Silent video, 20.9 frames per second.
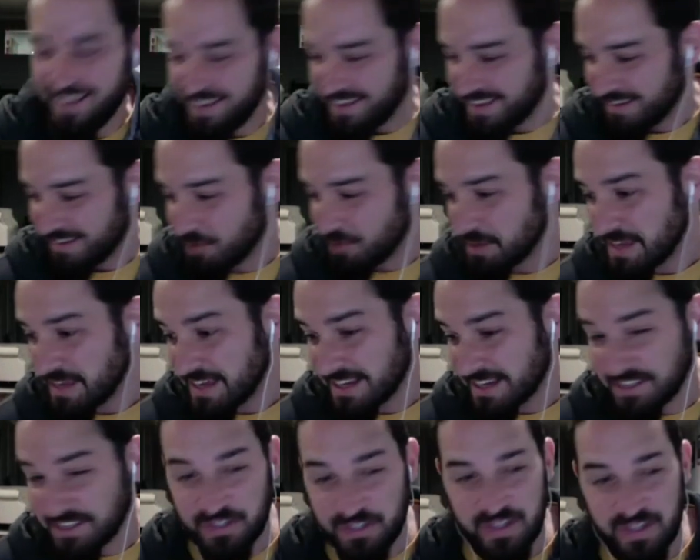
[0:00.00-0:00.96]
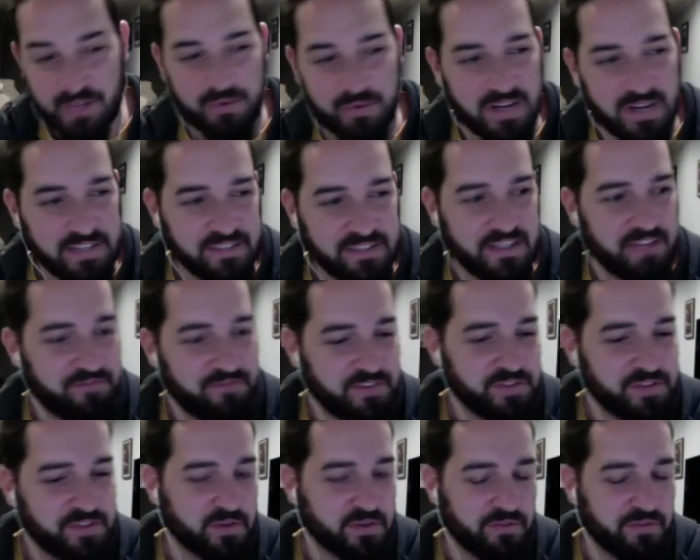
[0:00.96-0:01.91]
Well, yeah, because too, like when I did that
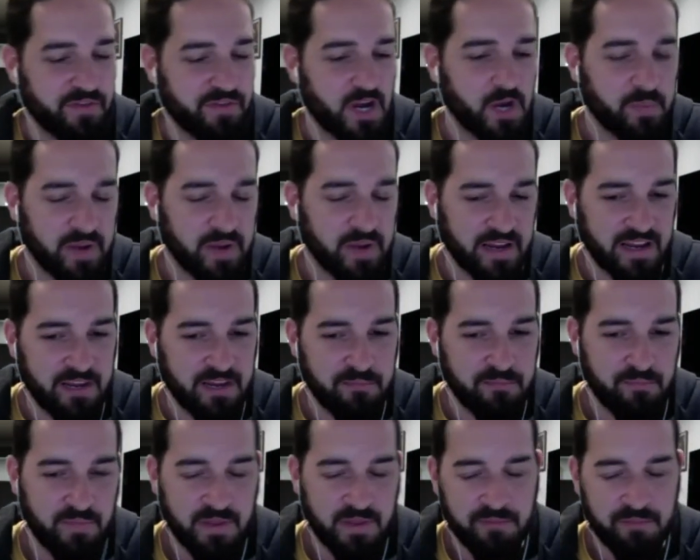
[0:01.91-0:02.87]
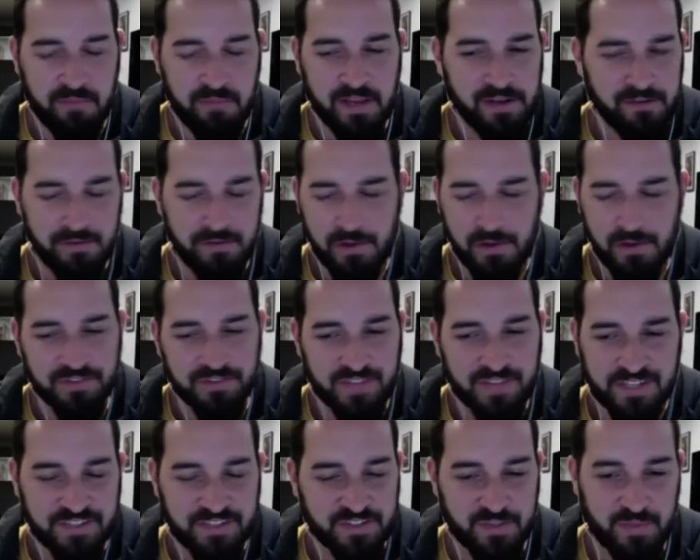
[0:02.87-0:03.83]
physical therapy, it made no
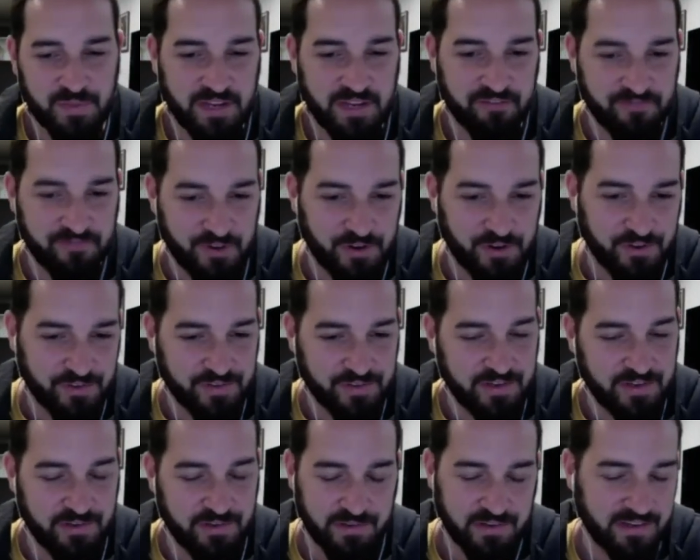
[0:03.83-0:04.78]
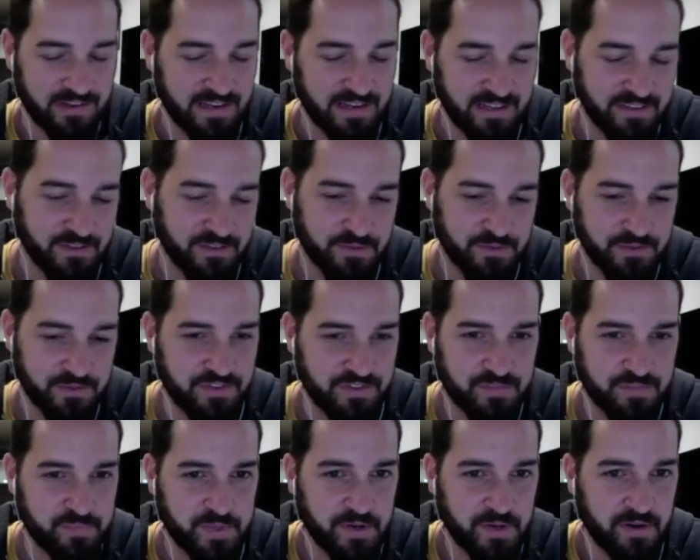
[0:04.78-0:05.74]
sense to me at first. And again, this was
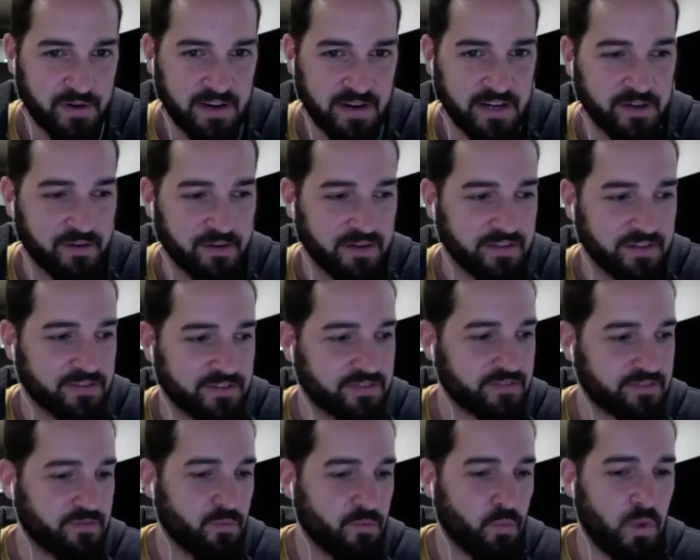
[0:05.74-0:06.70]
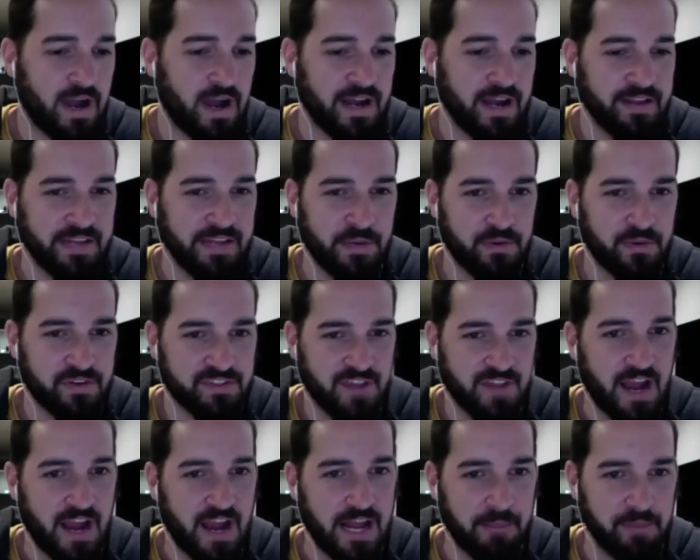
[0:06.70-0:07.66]
just pure ignorance, why they were
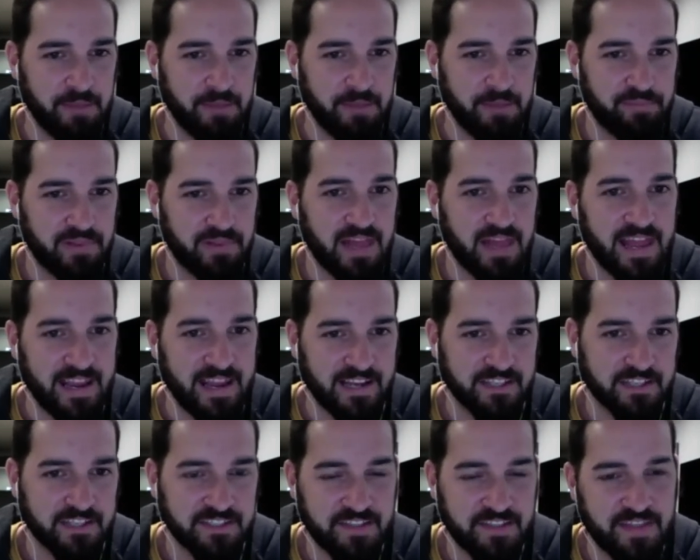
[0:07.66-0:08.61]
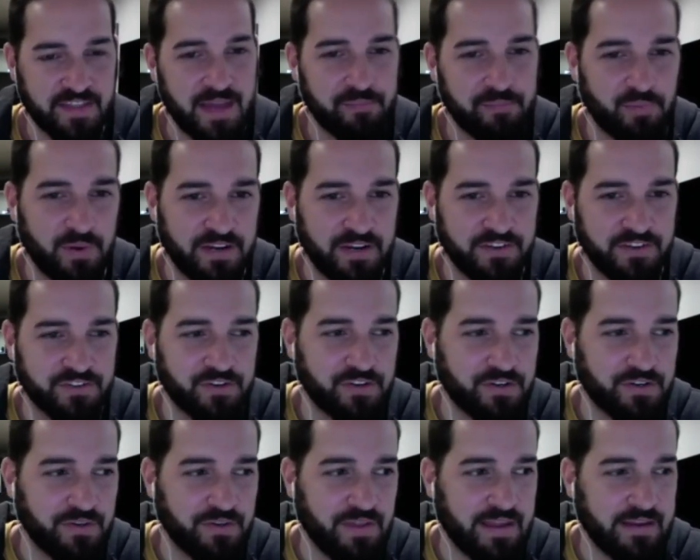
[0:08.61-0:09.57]
assigning me planks. Because at that point I just
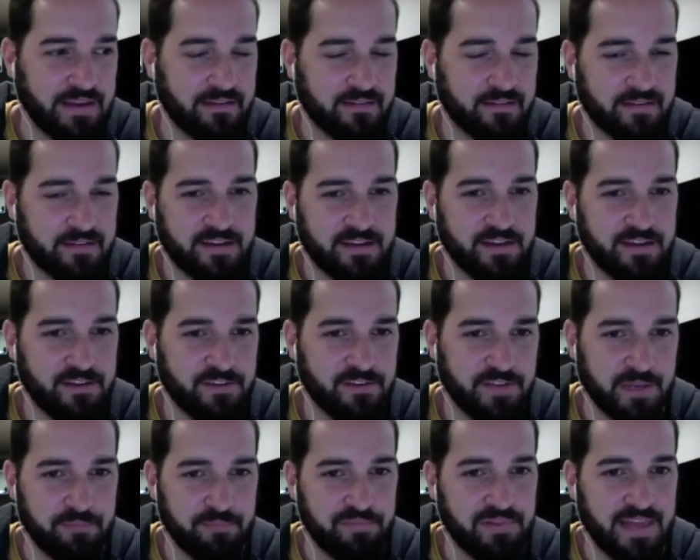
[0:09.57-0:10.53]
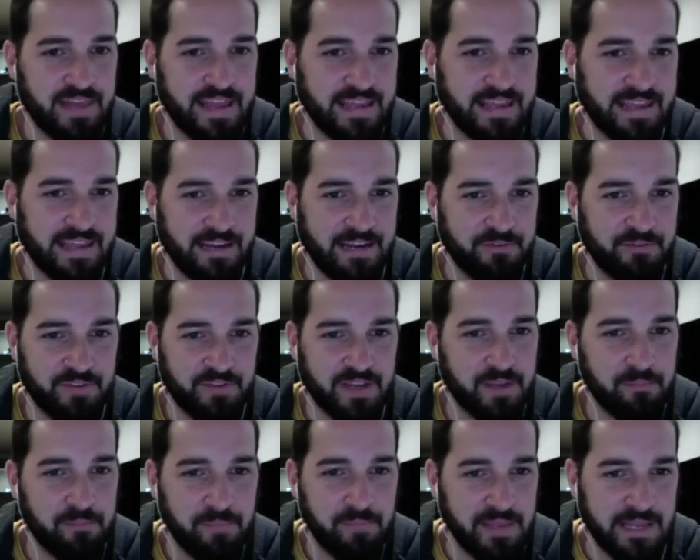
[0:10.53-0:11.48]
heard like kids like planking. It was like
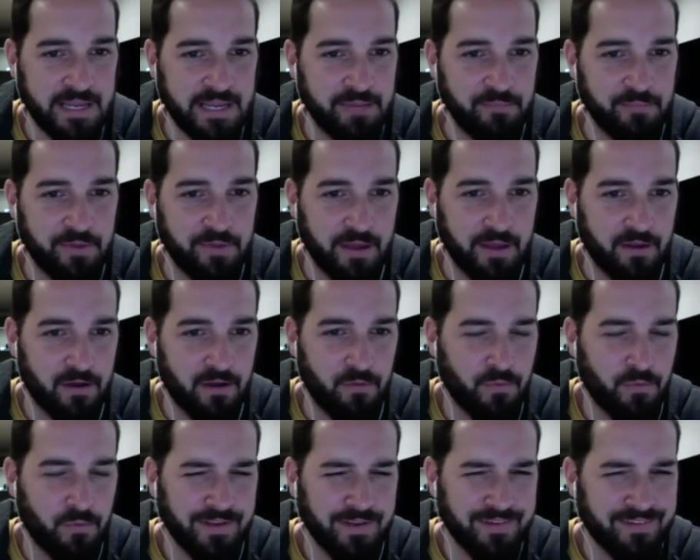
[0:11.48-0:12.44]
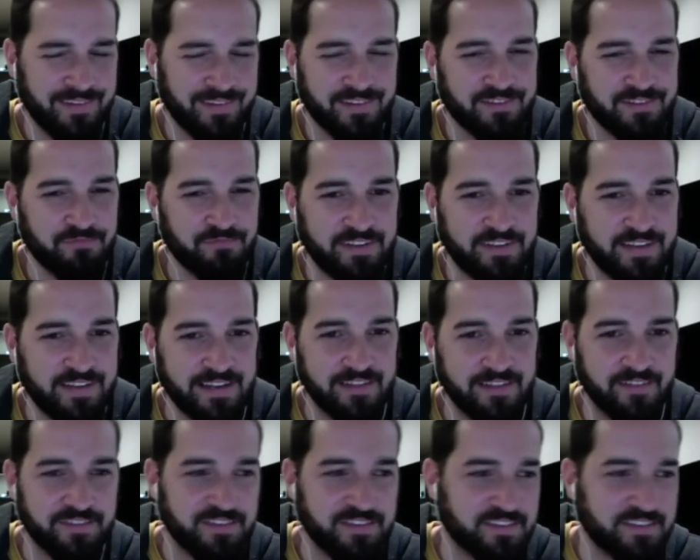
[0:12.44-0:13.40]
a meme. You're like, oh, what is this
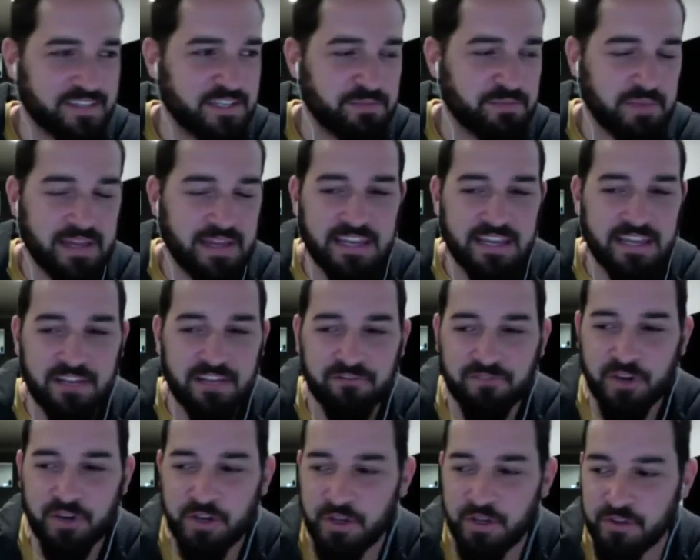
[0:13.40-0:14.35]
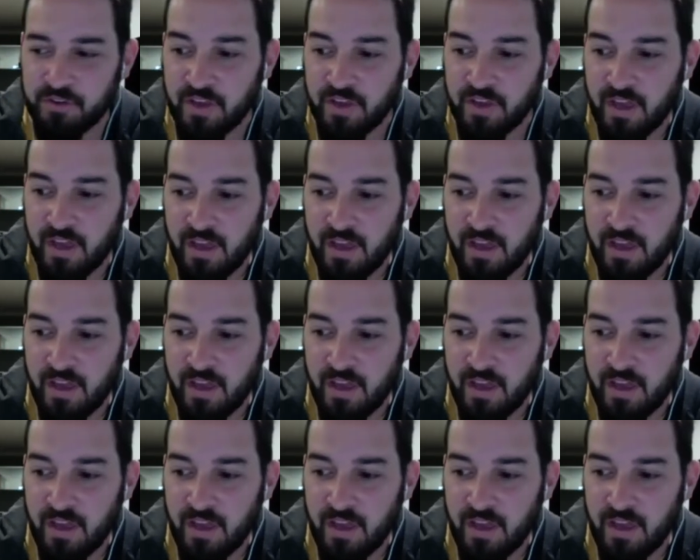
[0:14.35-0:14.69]
ridiculousness? Kids planking in photos.